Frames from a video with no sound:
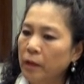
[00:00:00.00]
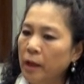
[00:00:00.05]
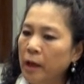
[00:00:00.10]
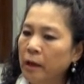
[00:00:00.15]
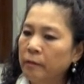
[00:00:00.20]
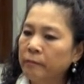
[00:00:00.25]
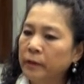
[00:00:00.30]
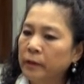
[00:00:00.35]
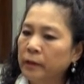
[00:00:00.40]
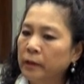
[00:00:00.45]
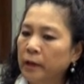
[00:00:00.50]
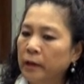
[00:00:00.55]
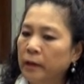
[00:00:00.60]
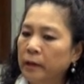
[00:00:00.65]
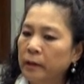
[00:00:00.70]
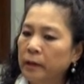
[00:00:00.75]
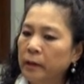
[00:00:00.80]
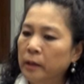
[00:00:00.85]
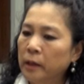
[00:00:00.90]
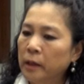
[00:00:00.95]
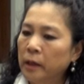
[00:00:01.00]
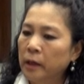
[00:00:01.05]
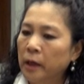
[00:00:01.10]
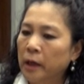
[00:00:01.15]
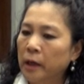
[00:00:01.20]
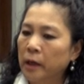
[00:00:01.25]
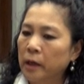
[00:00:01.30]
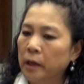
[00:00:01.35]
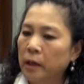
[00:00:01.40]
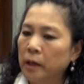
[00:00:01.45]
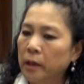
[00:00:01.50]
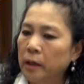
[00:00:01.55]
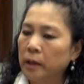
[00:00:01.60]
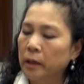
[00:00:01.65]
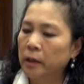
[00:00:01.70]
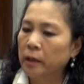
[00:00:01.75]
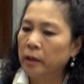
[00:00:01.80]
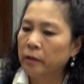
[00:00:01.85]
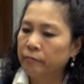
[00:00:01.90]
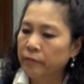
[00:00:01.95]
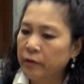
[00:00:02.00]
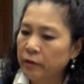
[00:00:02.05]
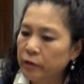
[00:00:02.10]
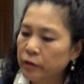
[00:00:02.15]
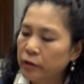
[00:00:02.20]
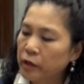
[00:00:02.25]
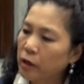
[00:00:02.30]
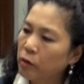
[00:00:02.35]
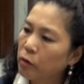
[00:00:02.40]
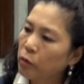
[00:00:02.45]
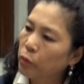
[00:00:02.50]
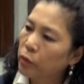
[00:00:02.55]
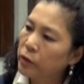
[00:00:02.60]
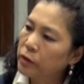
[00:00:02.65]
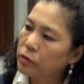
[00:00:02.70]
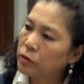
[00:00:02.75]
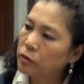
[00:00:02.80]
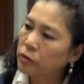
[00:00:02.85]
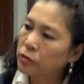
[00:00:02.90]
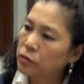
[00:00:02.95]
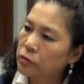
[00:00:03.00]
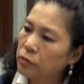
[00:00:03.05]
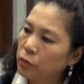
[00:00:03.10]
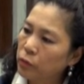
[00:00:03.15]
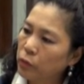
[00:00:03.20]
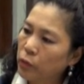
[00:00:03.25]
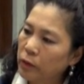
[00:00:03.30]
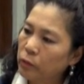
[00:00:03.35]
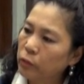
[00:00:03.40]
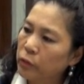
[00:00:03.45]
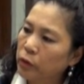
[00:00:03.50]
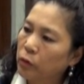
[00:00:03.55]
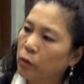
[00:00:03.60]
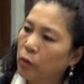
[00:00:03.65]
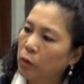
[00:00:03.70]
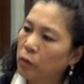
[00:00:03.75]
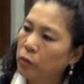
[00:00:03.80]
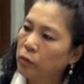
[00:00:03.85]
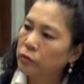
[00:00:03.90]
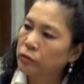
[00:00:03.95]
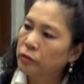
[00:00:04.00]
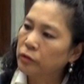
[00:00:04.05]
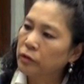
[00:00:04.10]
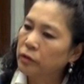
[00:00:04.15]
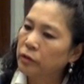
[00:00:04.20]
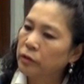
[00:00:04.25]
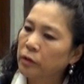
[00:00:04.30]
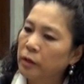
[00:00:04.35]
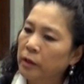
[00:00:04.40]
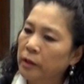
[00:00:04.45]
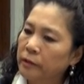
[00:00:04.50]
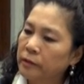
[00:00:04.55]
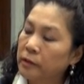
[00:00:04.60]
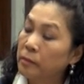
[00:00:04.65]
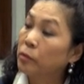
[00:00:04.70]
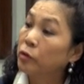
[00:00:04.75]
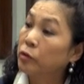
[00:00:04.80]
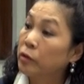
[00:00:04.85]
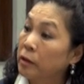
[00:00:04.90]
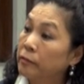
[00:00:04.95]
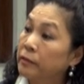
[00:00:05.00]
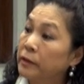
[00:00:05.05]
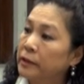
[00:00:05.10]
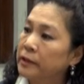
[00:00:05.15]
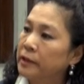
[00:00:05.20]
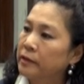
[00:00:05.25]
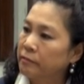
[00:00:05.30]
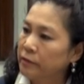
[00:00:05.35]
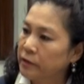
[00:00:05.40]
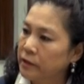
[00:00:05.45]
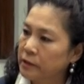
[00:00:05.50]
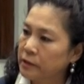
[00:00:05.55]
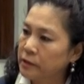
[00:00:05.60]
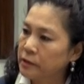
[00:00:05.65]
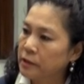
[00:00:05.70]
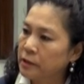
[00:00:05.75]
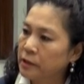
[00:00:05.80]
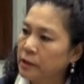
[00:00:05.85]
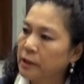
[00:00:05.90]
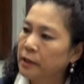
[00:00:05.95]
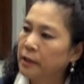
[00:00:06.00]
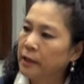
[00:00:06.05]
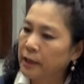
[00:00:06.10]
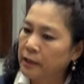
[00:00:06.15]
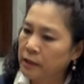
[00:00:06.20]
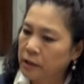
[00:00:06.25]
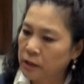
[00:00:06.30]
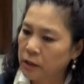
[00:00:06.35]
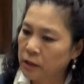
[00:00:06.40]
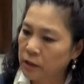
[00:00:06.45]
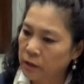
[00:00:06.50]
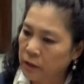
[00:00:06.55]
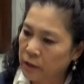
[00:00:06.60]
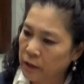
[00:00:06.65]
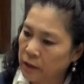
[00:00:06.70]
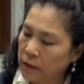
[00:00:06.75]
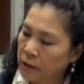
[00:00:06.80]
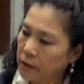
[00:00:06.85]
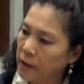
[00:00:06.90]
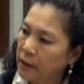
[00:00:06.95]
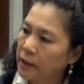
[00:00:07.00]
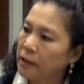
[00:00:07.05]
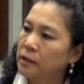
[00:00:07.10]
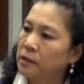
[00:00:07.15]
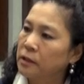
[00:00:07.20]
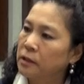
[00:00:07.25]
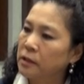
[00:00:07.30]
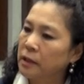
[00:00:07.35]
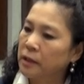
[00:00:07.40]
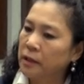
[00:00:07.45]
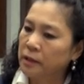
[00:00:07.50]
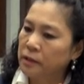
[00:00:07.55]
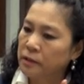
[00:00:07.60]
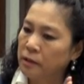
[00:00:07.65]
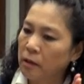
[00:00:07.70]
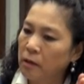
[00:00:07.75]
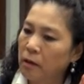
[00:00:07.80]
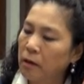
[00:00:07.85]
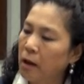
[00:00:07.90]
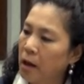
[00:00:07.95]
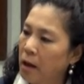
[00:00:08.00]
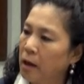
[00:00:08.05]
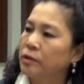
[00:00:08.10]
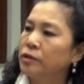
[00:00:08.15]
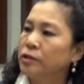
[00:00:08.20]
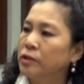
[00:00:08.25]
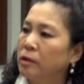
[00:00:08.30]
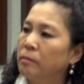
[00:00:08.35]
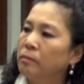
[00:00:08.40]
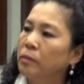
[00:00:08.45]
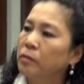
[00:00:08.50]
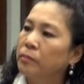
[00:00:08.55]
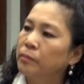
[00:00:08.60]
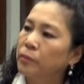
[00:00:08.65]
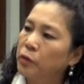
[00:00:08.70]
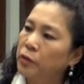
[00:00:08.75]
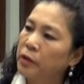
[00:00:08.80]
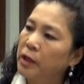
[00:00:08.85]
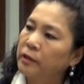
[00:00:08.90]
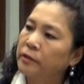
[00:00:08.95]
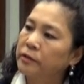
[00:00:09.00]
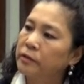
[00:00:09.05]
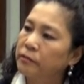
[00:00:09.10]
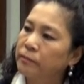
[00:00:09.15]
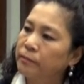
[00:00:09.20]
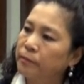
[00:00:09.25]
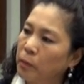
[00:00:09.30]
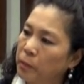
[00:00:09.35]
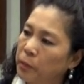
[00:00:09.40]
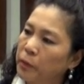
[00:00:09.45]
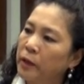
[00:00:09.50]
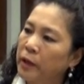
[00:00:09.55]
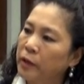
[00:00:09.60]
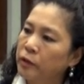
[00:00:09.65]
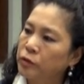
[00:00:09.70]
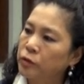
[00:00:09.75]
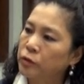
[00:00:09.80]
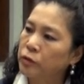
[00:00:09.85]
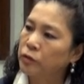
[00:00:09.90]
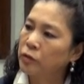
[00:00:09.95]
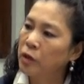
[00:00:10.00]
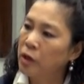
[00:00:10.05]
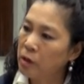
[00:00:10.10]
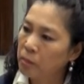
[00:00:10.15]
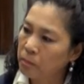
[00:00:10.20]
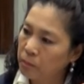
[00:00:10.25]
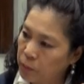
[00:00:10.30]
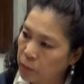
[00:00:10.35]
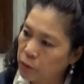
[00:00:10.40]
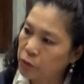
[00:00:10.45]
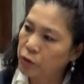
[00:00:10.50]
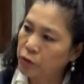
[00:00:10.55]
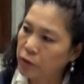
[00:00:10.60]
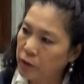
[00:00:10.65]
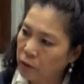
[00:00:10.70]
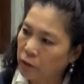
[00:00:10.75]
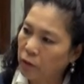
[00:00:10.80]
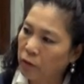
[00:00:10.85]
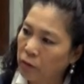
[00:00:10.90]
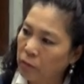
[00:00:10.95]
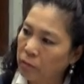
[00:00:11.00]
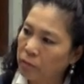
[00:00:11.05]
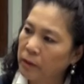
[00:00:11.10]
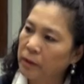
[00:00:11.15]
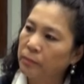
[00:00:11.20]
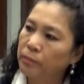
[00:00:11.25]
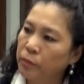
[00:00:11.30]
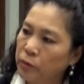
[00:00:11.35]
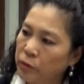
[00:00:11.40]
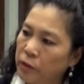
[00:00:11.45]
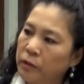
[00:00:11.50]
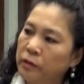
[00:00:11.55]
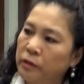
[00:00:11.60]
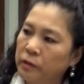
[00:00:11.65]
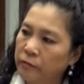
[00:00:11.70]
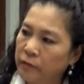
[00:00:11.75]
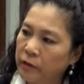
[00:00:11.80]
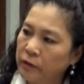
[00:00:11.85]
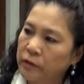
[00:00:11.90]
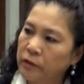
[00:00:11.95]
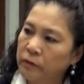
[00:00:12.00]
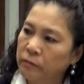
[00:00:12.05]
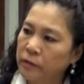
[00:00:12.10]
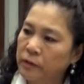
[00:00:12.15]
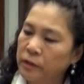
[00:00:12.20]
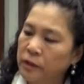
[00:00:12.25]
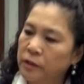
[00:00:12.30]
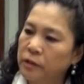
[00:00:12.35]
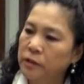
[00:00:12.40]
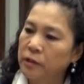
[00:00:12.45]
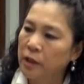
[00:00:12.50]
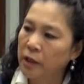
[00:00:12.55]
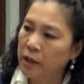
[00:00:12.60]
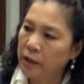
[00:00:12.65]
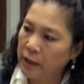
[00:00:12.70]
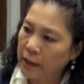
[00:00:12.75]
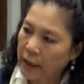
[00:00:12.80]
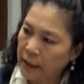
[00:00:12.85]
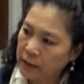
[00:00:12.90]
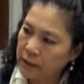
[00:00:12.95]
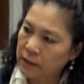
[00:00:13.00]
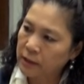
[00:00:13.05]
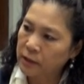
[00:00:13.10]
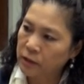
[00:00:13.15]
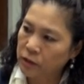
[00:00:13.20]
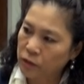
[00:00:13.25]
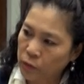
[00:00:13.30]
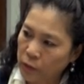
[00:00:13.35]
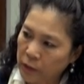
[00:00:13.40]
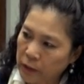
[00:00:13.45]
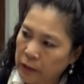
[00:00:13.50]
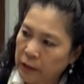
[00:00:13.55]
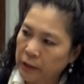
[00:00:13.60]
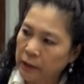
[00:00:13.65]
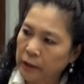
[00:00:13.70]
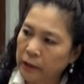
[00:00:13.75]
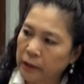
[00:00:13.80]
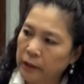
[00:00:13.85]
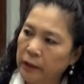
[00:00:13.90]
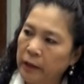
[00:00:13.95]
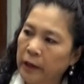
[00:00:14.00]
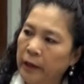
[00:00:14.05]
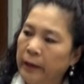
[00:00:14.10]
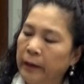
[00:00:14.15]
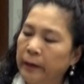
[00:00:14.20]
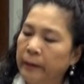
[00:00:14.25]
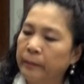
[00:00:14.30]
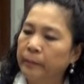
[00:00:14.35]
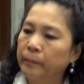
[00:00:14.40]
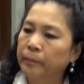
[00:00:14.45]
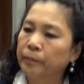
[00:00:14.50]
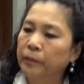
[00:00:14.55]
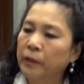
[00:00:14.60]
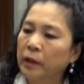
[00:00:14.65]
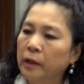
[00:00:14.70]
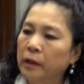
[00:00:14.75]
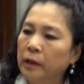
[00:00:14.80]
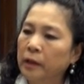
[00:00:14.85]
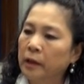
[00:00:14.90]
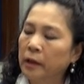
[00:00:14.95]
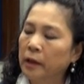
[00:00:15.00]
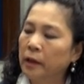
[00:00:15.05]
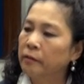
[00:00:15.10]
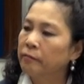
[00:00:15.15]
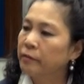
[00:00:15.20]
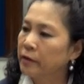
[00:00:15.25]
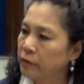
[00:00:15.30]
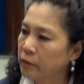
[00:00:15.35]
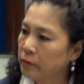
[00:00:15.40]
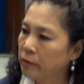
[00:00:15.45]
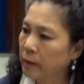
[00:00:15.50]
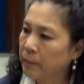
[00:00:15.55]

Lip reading: having a very narrow windows, what we call the demographic dividend, that there is a large number of productive population push the economy, productive activities, that is shrinking very